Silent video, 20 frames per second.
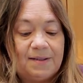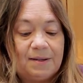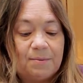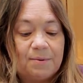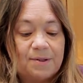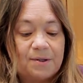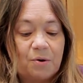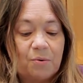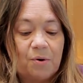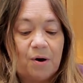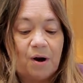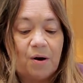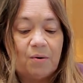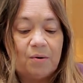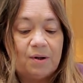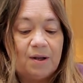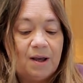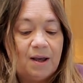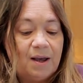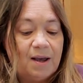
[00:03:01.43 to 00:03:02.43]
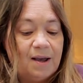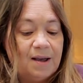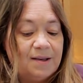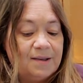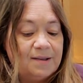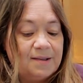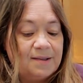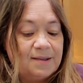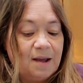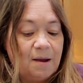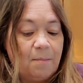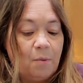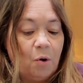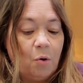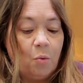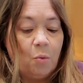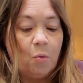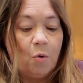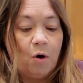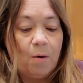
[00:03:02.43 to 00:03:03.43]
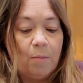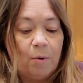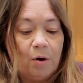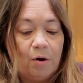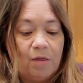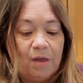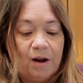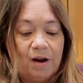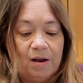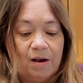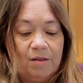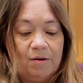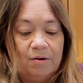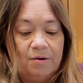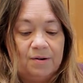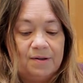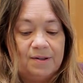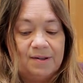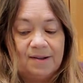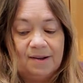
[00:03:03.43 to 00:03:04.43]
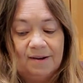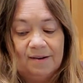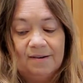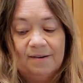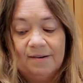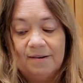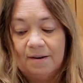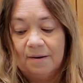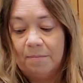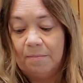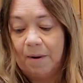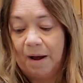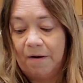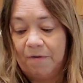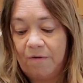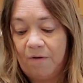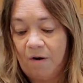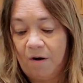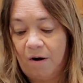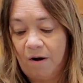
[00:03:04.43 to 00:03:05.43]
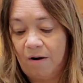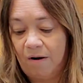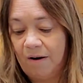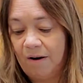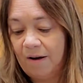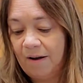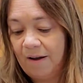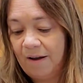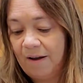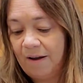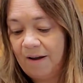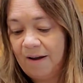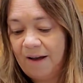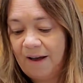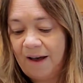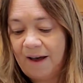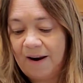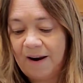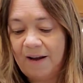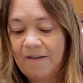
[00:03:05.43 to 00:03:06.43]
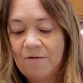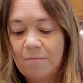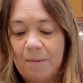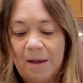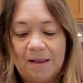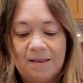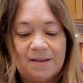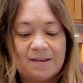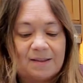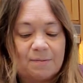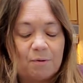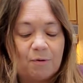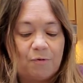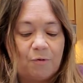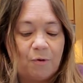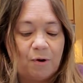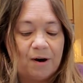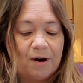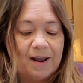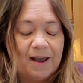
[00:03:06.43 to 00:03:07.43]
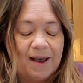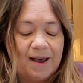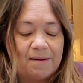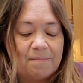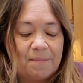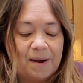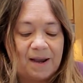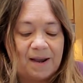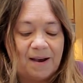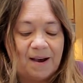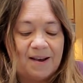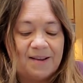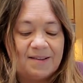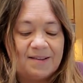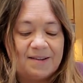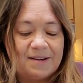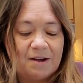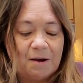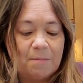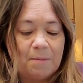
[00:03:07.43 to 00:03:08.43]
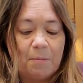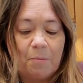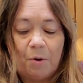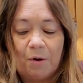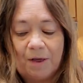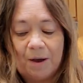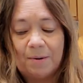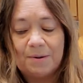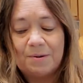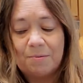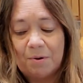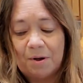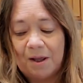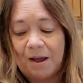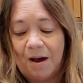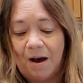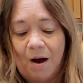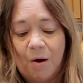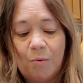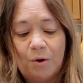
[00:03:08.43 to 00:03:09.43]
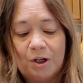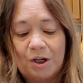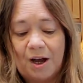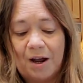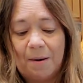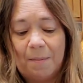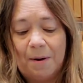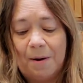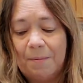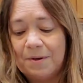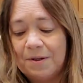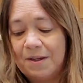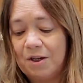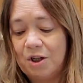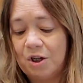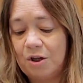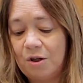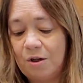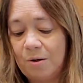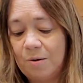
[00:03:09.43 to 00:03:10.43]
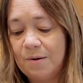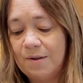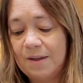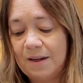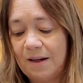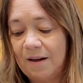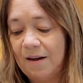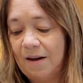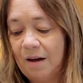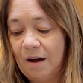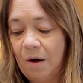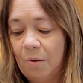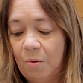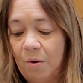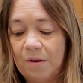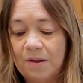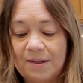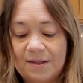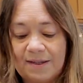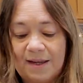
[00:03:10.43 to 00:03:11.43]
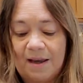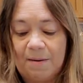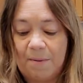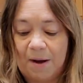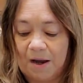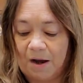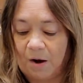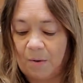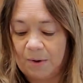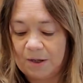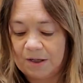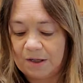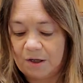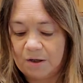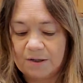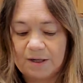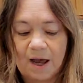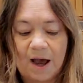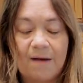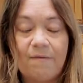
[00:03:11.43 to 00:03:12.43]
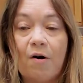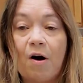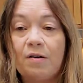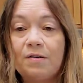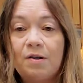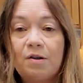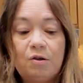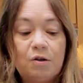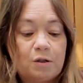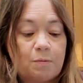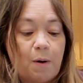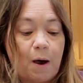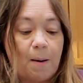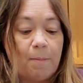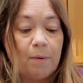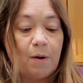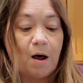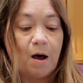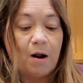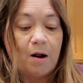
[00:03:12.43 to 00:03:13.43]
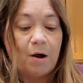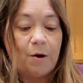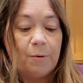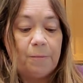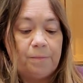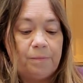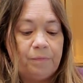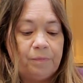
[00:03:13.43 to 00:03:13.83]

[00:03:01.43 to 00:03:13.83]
it was grown, some are warmer than others, by far. And I've made this before and had my guys tell me, boy, that was really hot. Which kind of peppers did you use? And well, the same I always use. I've also used Pablano.